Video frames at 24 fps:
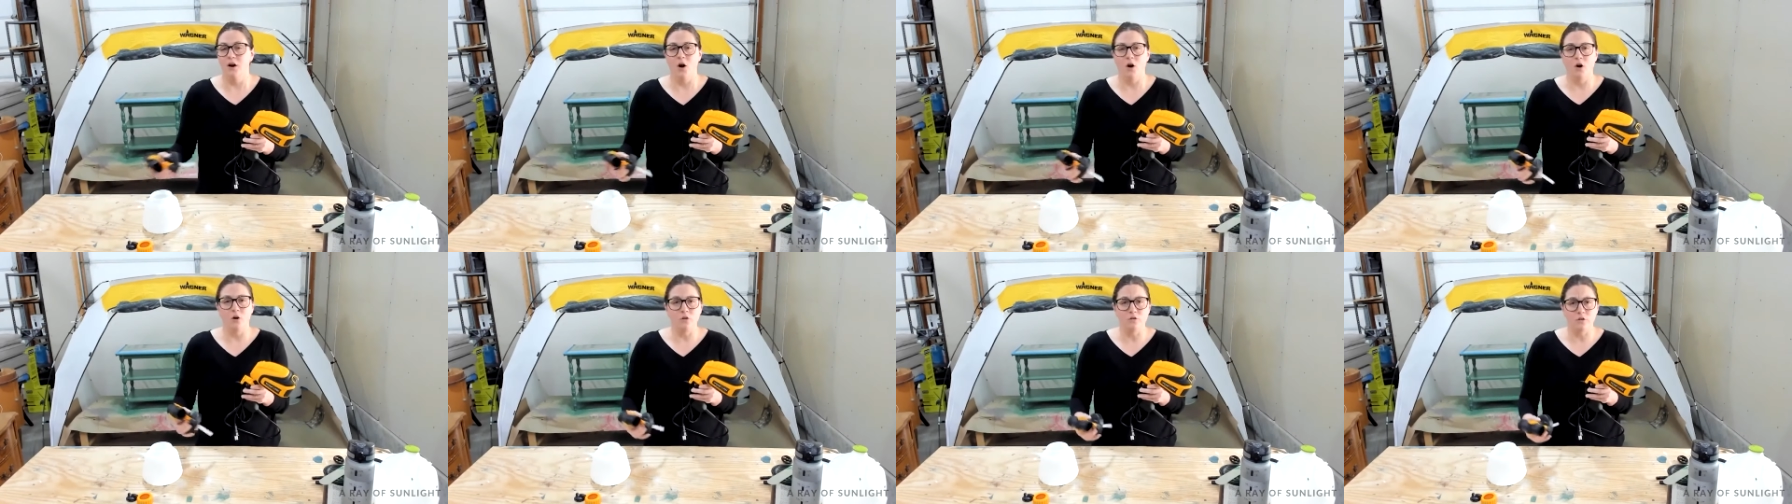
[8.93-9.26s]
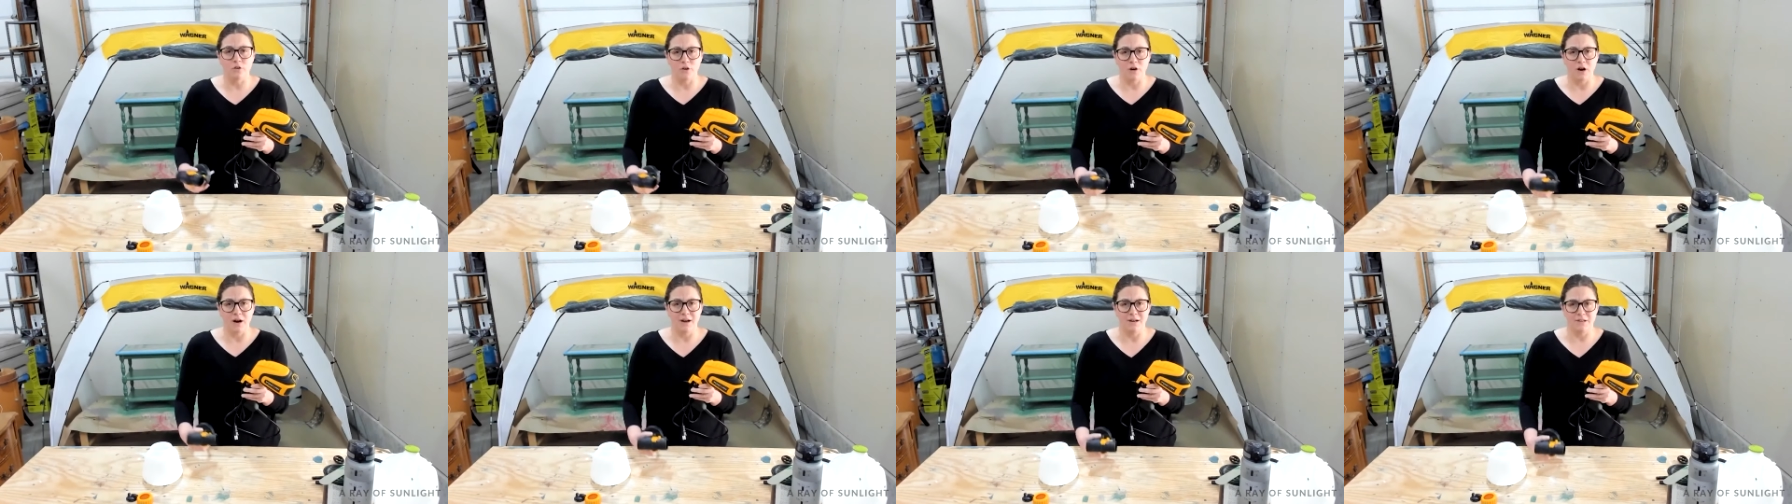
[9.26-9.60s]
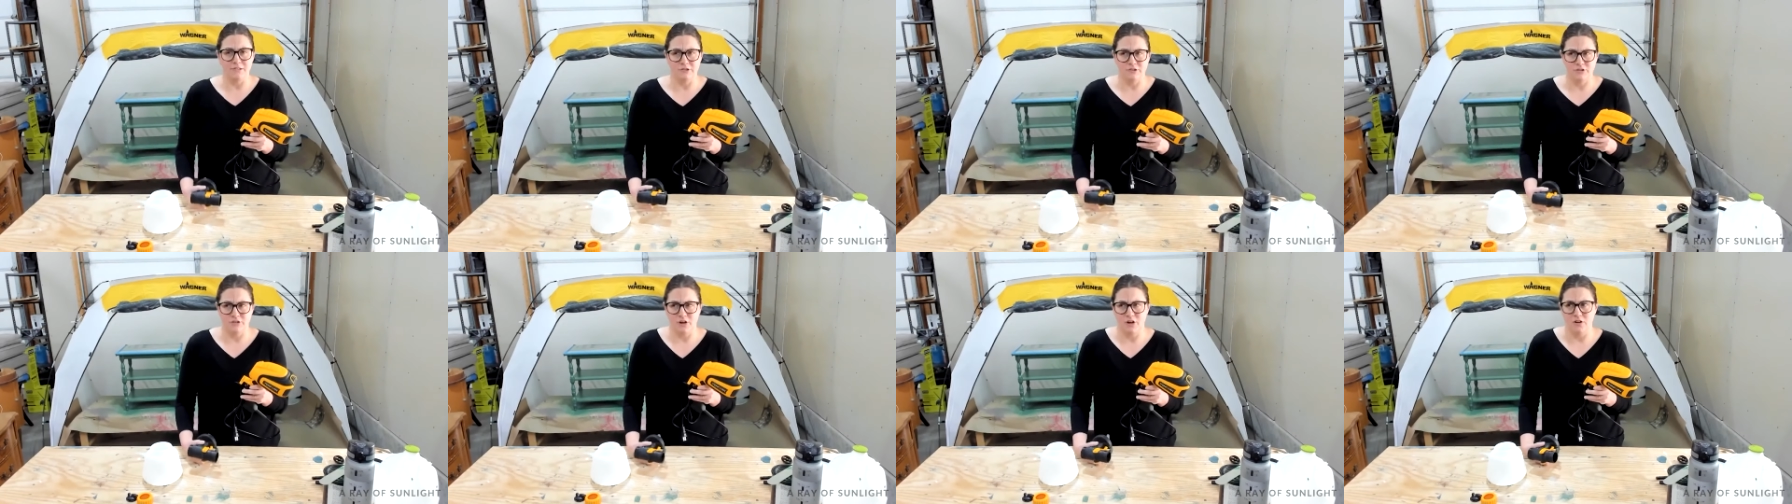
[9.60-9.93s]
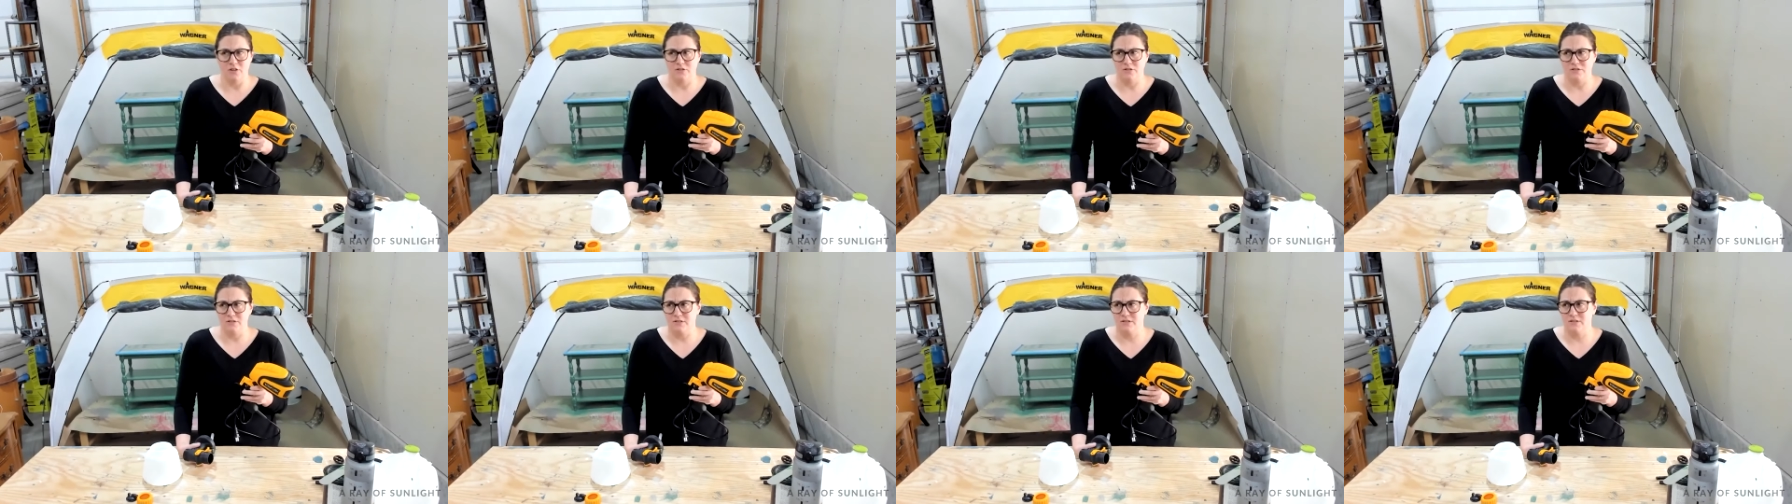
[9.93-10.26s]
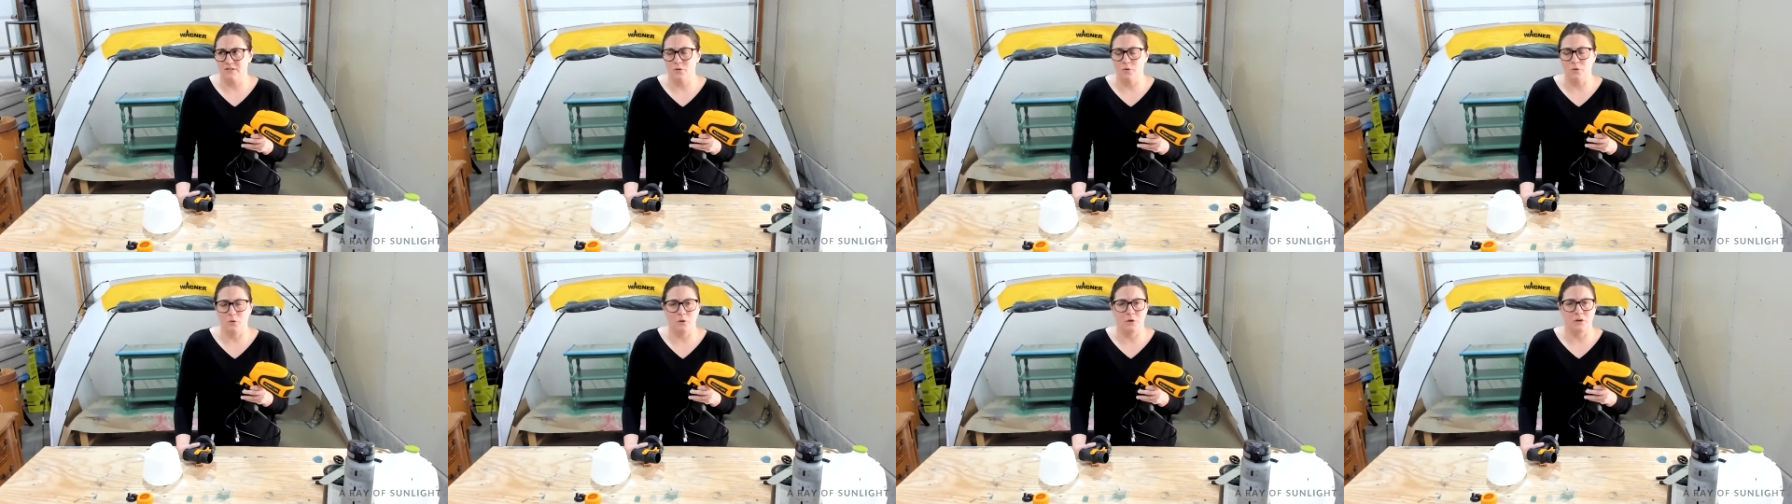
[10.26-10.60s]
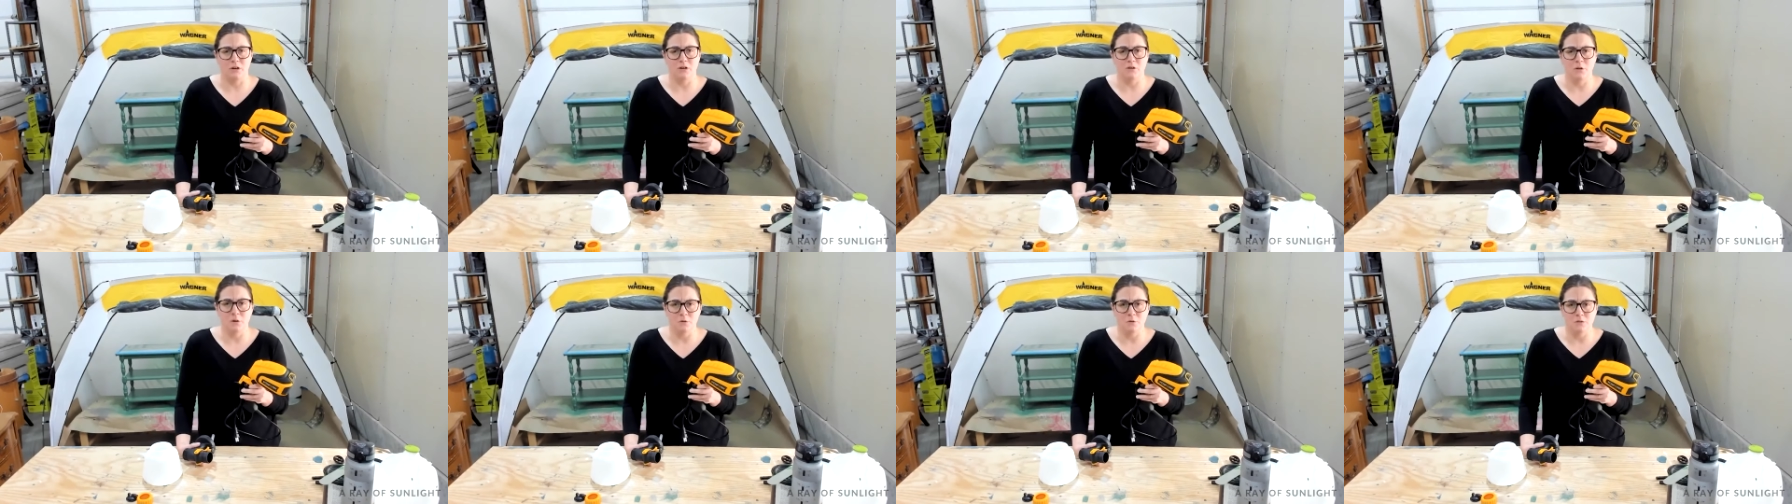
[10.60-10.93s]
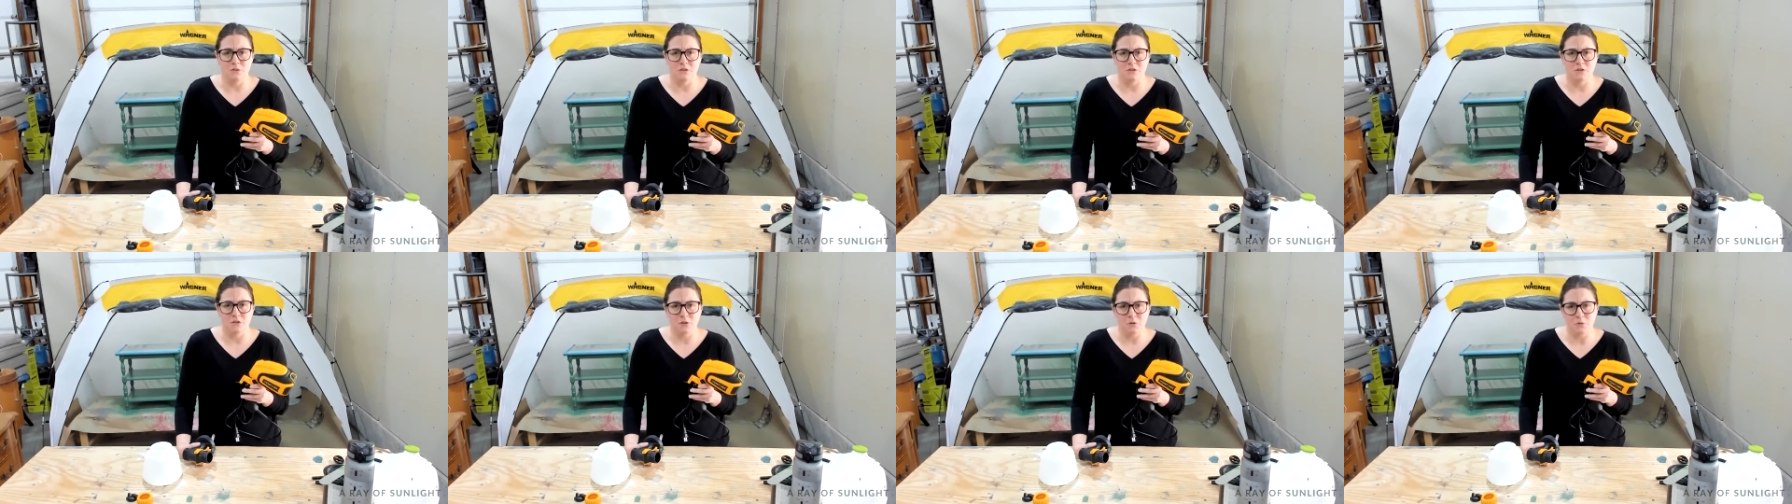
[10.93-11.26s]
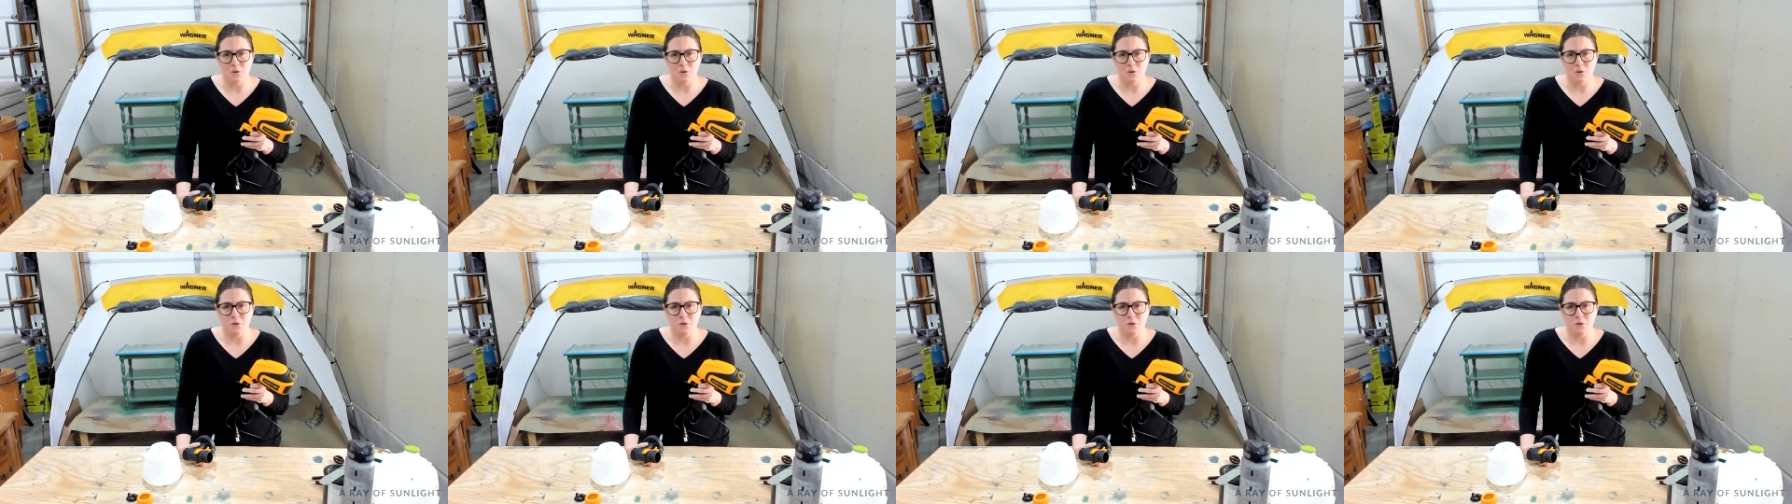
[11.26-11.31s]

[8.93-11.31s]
over $100 or close to